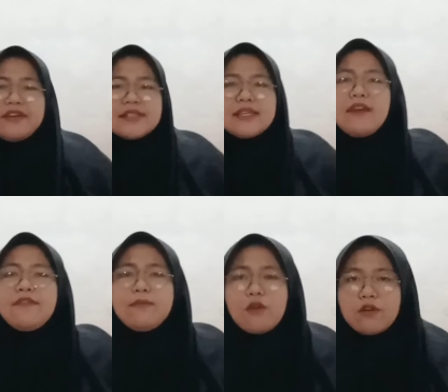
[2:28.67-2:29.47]
Does
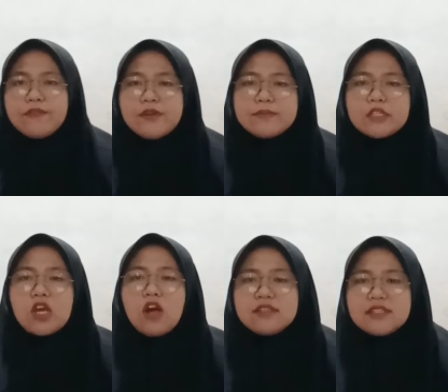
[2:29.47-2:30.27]
every morpheme
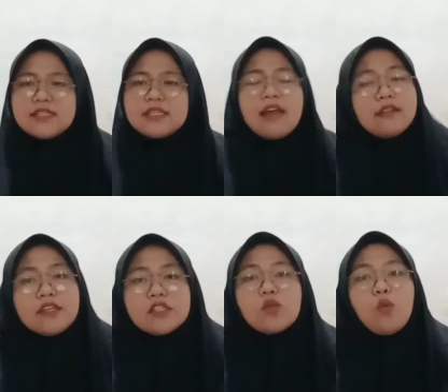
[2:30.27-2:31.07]
consist at
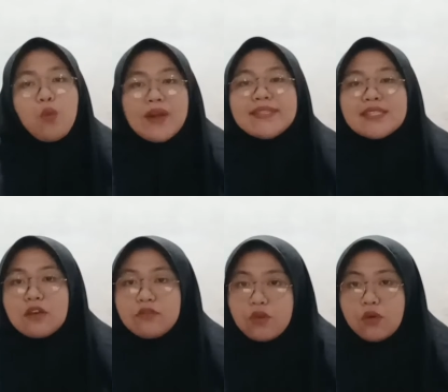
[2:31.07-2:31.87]
least one
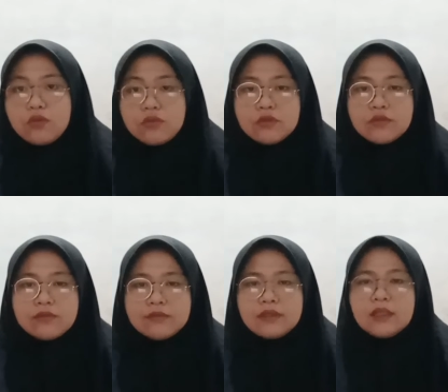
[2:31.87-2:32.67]
sound though?
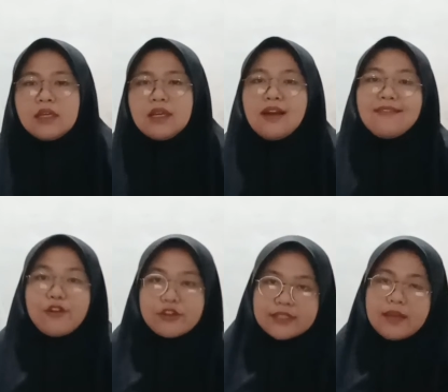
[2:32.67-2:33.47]

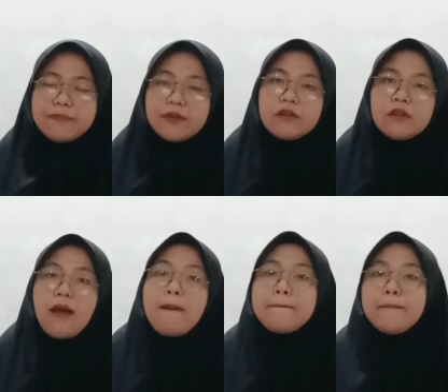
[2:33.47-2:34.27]
For example,
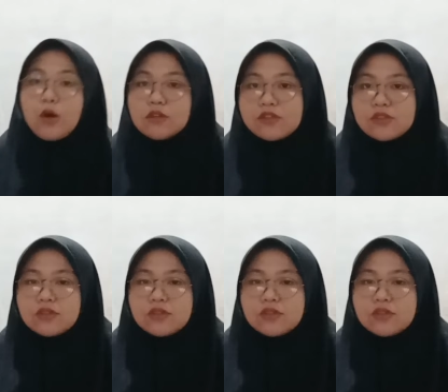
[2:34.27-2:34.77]
books.